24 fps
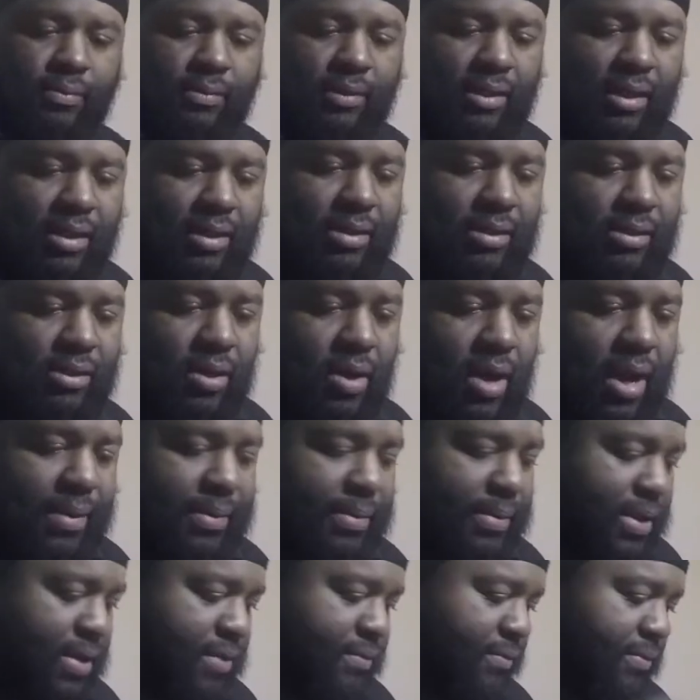So I
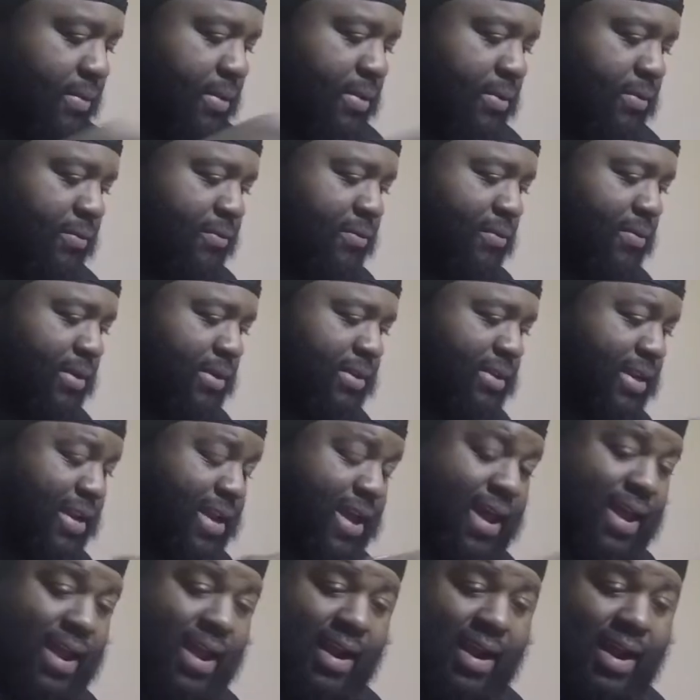definitely look forward to
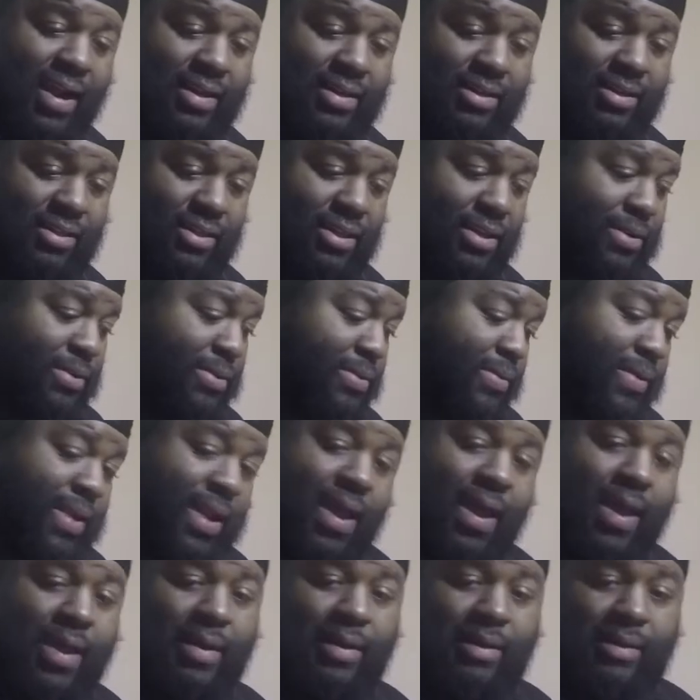that. Got a steal on
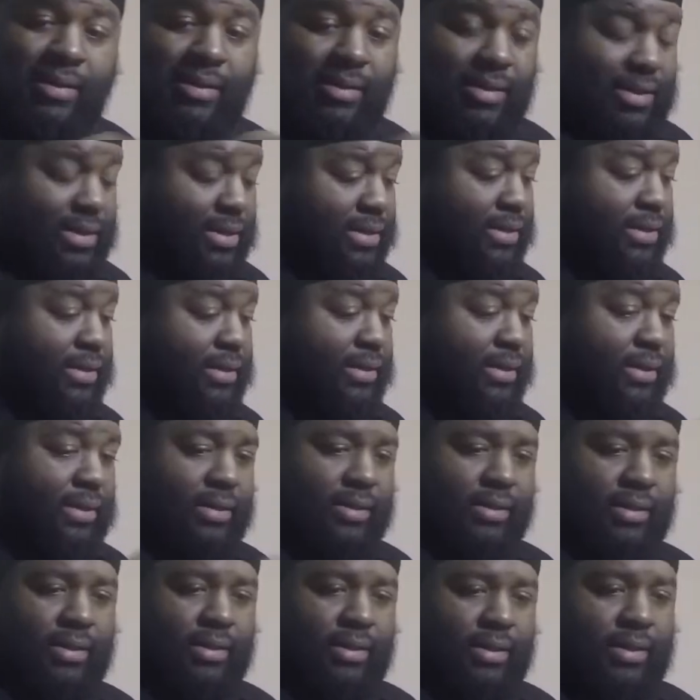that.
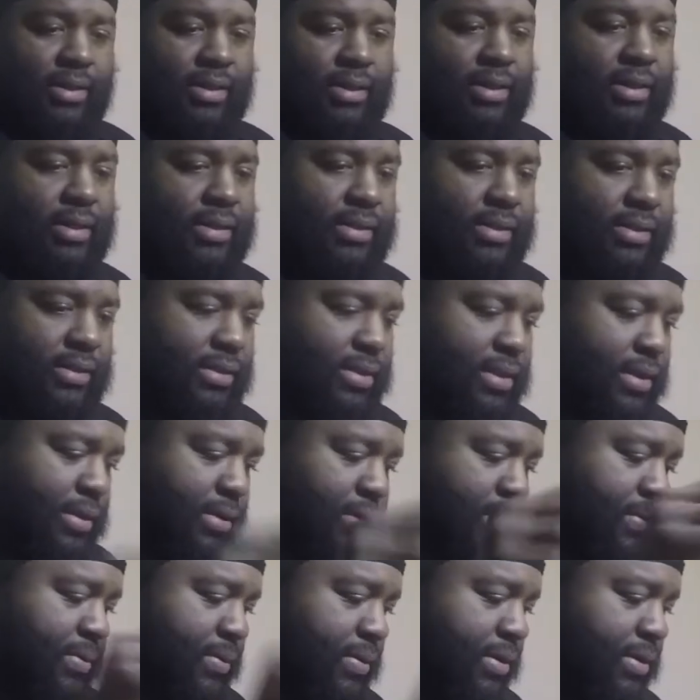Good steal.
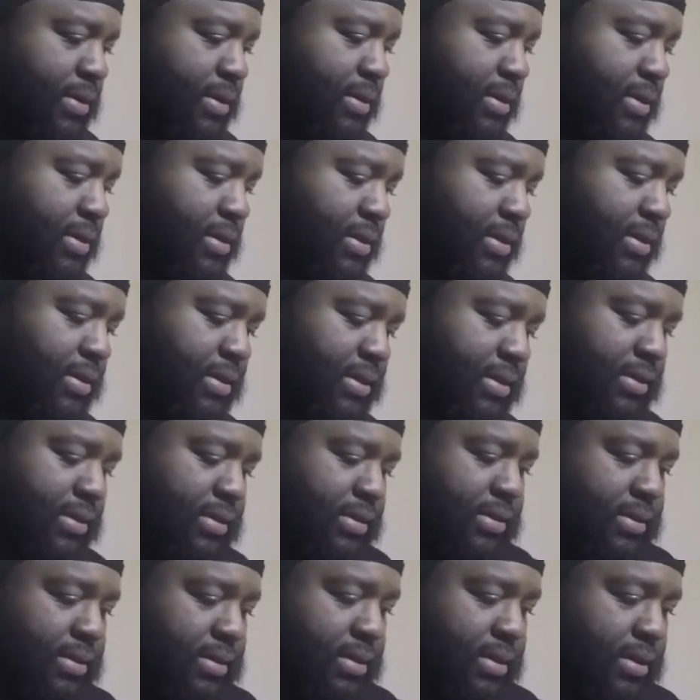Good
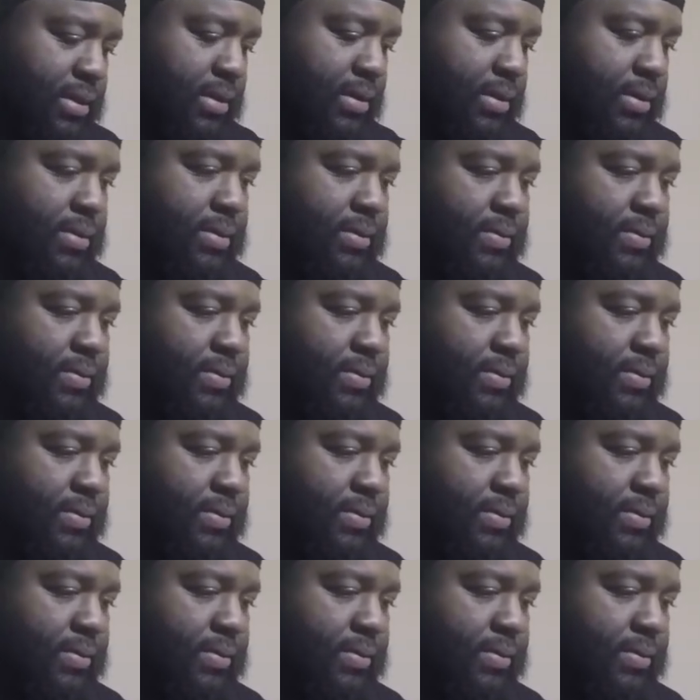steal.